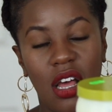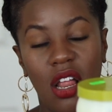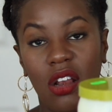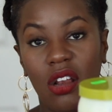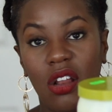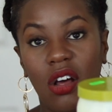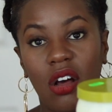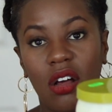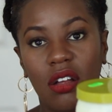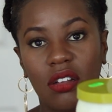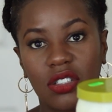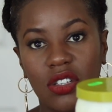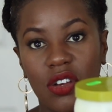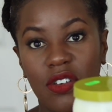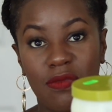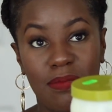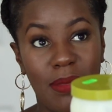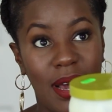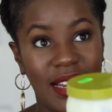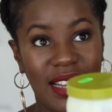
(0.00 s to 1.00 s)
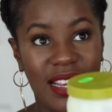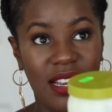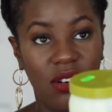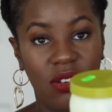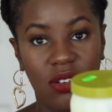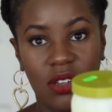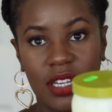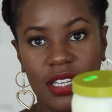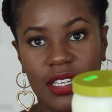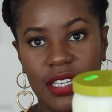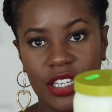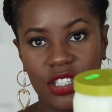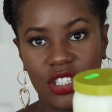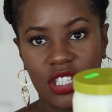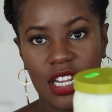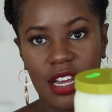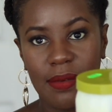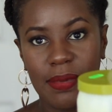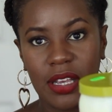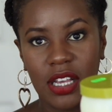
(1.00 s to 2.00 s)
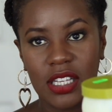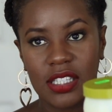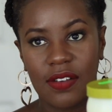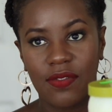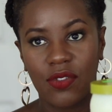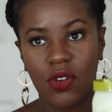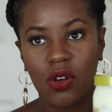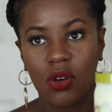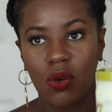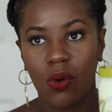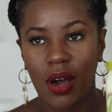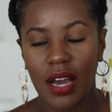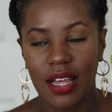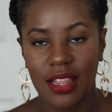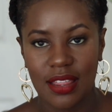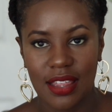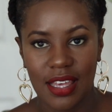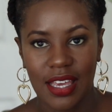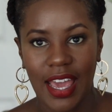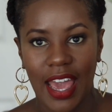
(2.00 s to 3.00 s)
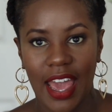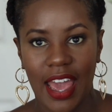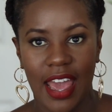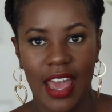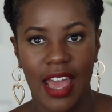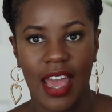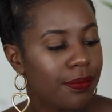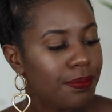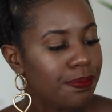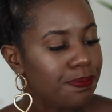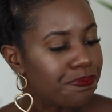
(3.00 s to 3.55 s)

a lot of money on conditioner because I've got quite thick hair.